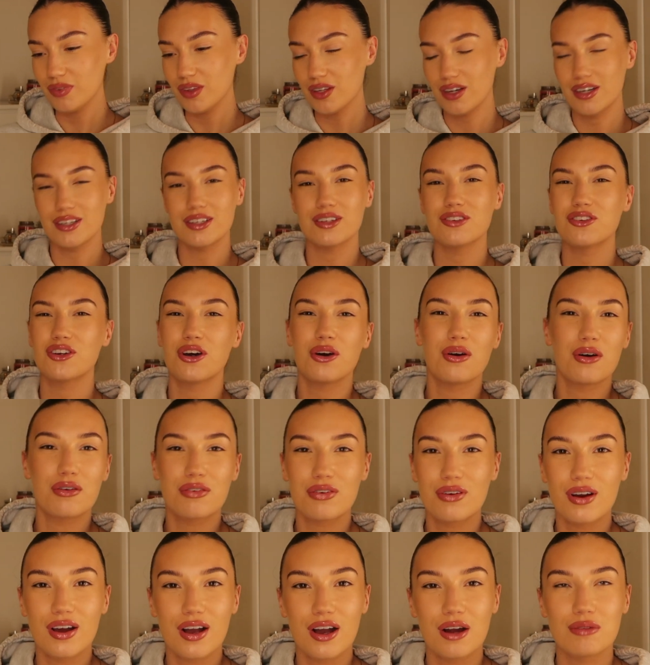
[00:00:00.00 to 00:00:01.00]
I don't know, I
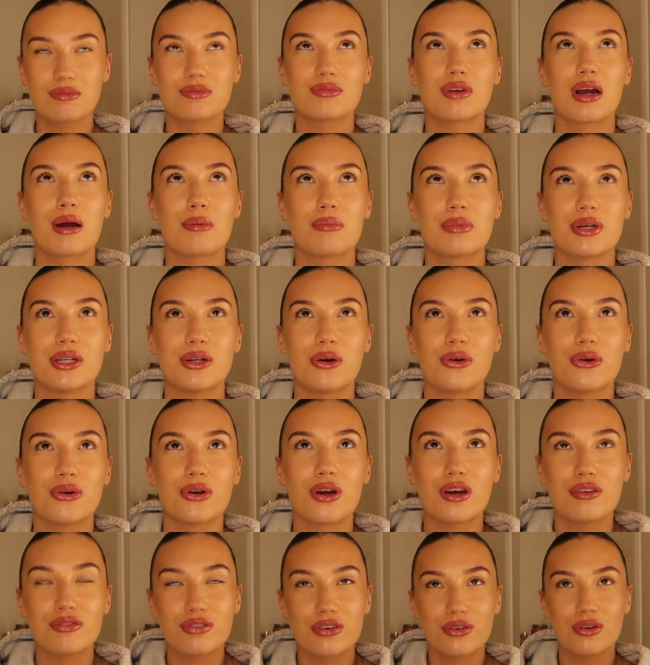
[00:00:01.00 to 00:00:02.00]
feel like I'm rambling on.
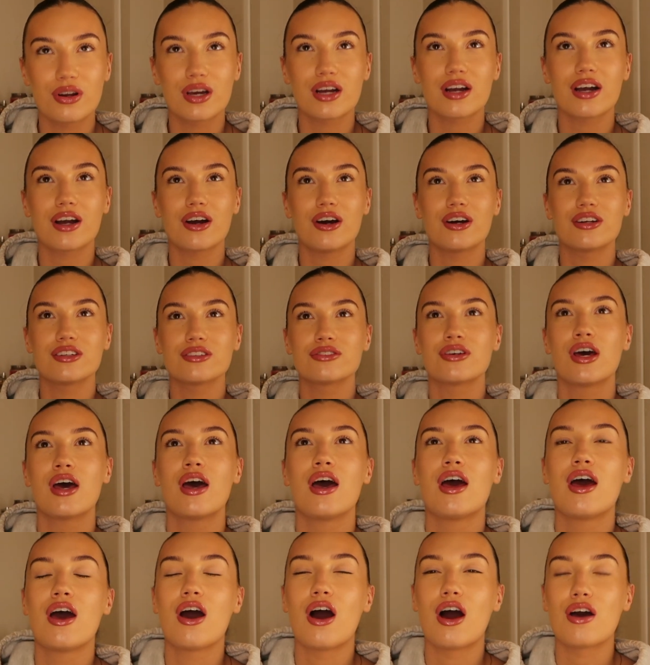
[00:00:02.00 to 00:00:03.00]
I feel like I kind of,
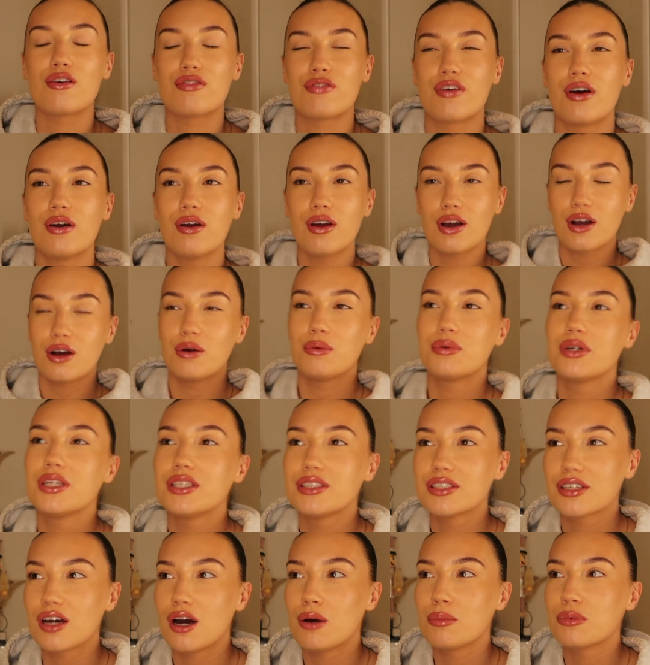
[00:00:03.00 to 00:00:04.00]
I felt like I
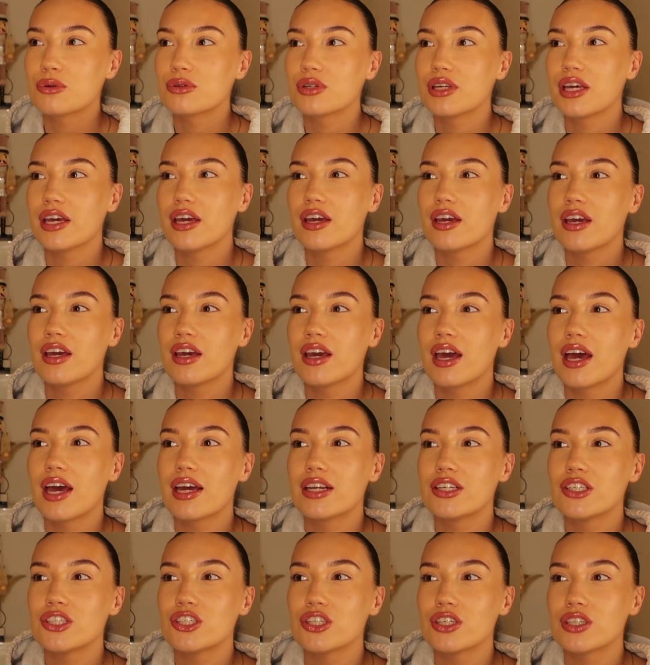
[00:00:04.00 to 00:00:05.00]
wanted to come on here
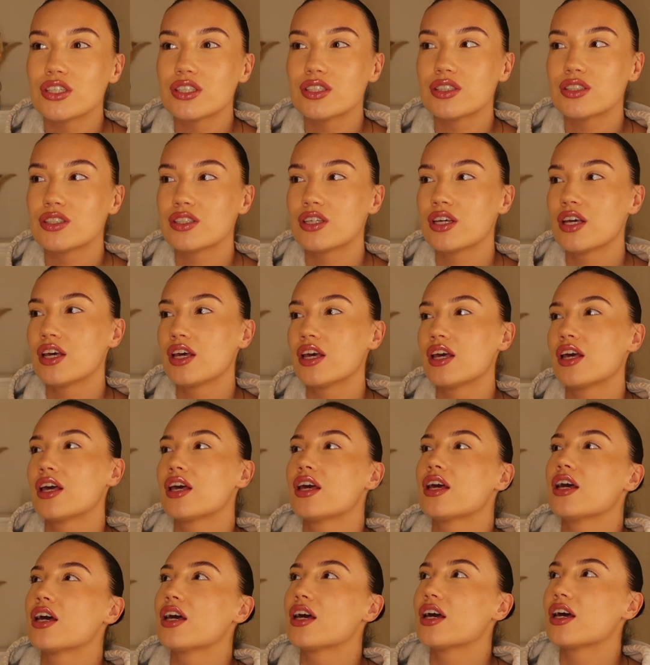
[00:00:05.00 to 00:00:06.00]
and just
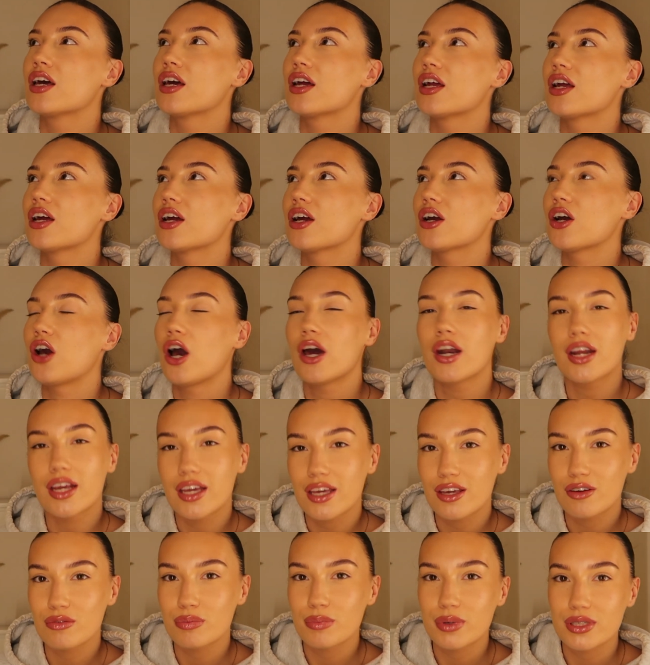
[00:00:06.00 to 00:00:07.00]
kind
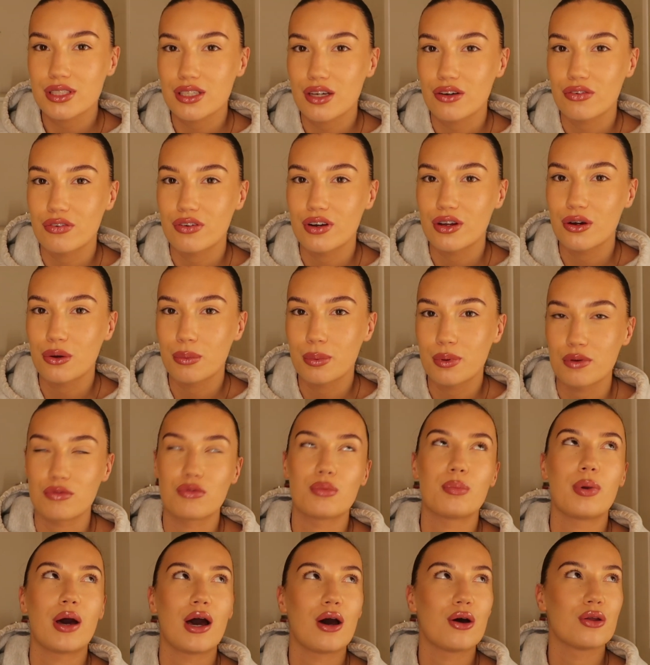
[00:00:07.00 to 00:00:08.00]
of give myself a little bit of
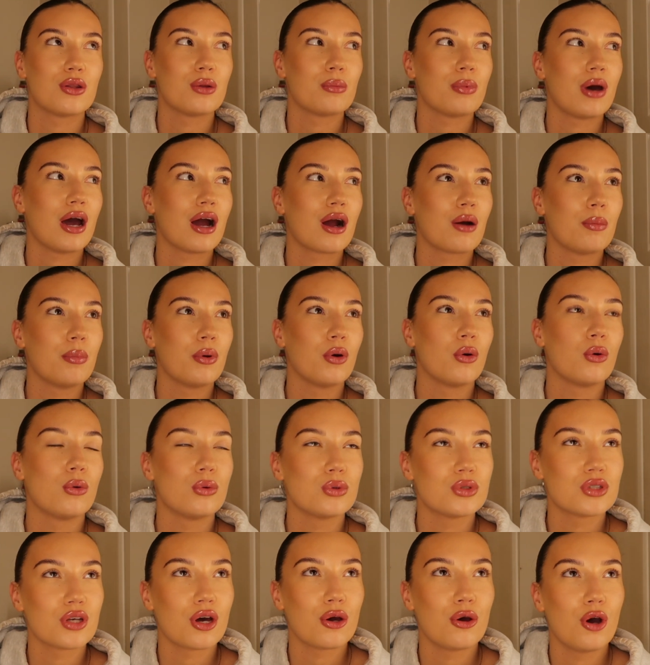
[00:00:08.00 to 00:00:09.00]
a pat on the back, but
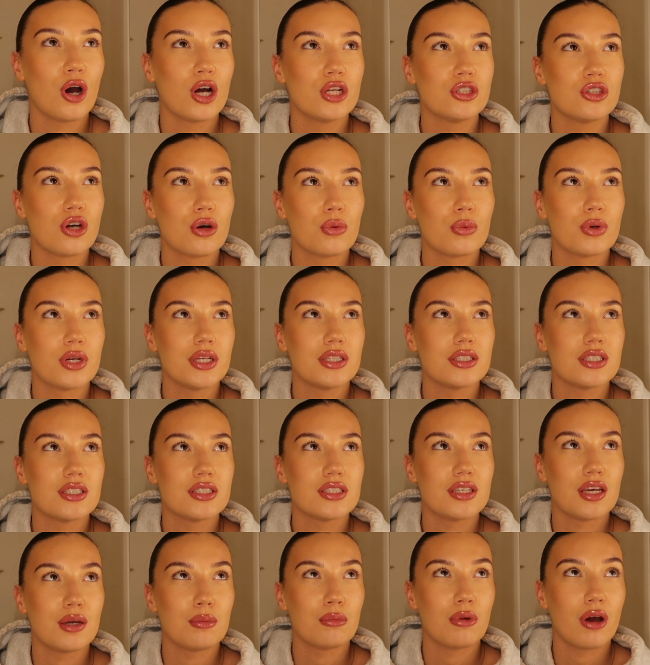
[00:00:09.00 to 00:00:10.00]
also I don't want it to
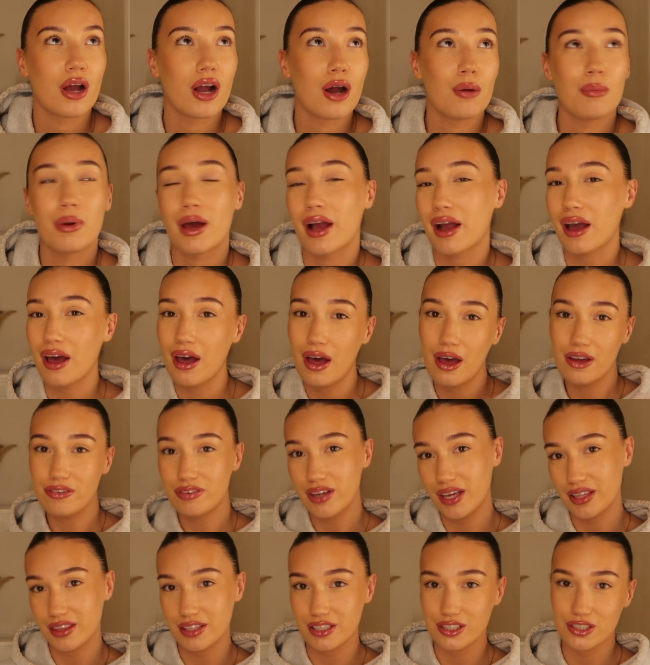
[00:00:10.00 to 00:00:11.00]
seem like I'm like, I've
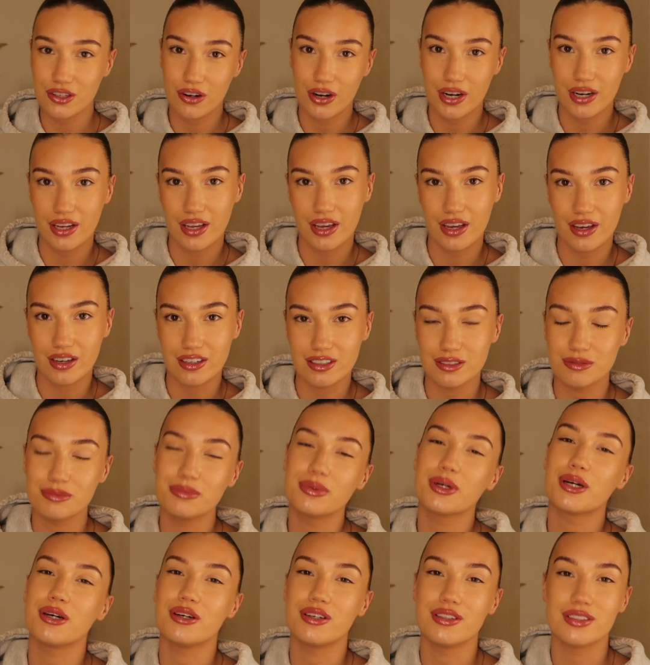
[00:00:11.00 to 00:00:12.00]
had this great year,
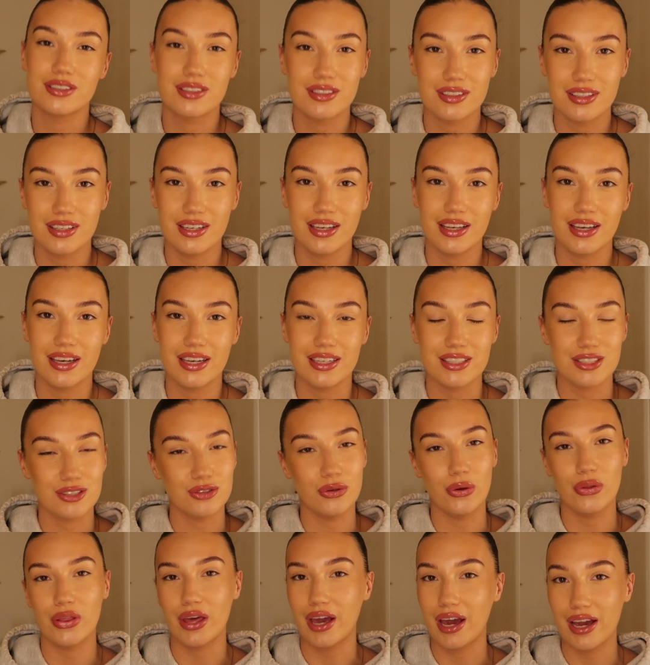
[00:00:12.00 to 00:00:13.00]
because it's
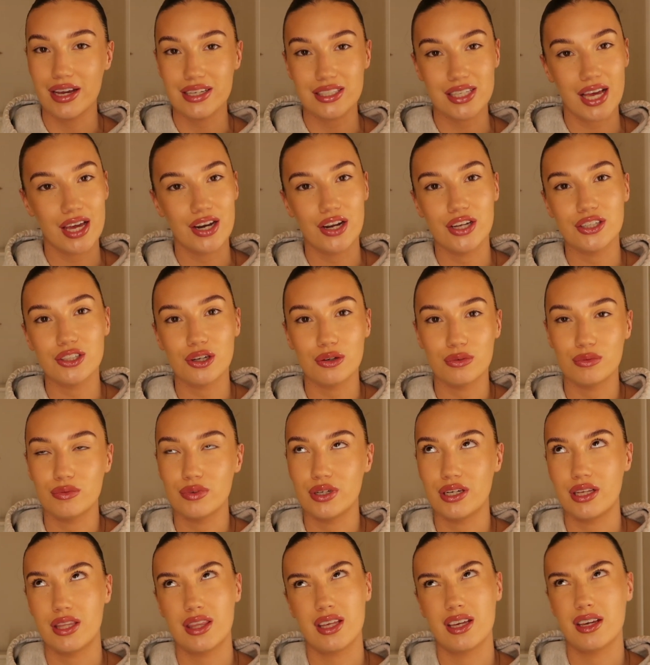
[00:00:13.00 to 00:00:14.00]
not the case, and I don't
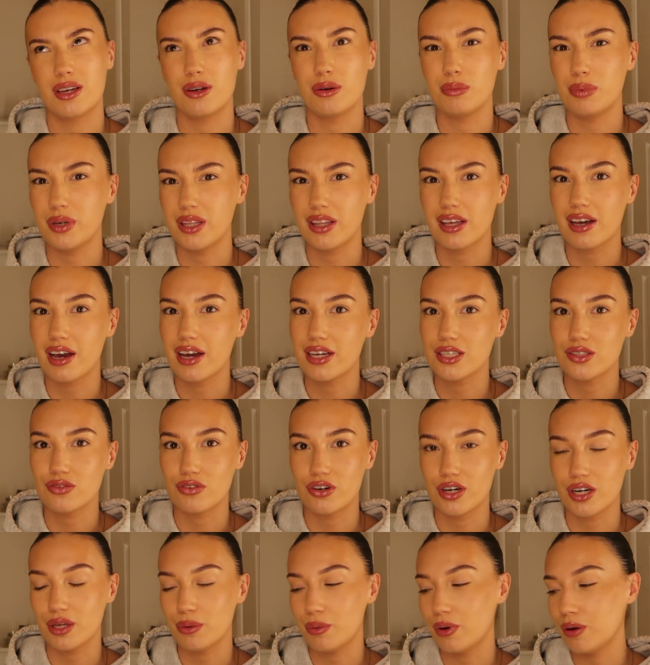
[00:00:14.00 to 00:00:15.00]
really think it'll be the case
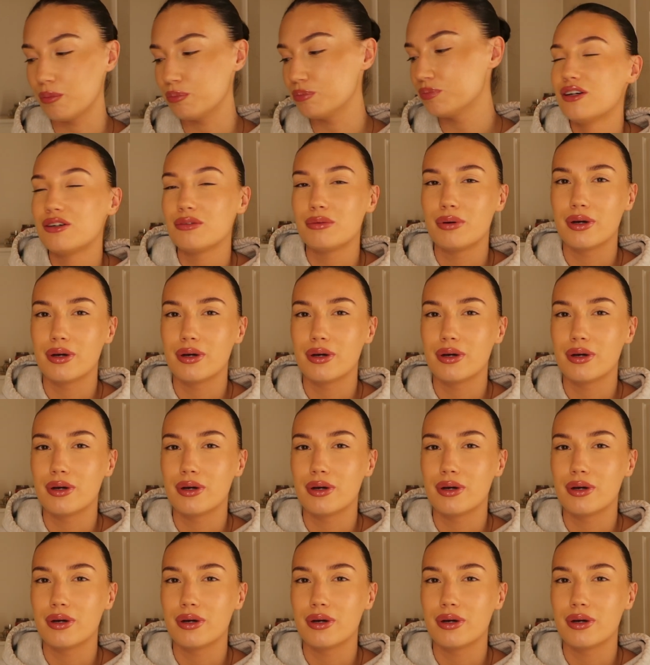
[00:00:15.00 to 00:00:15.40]
for anyone.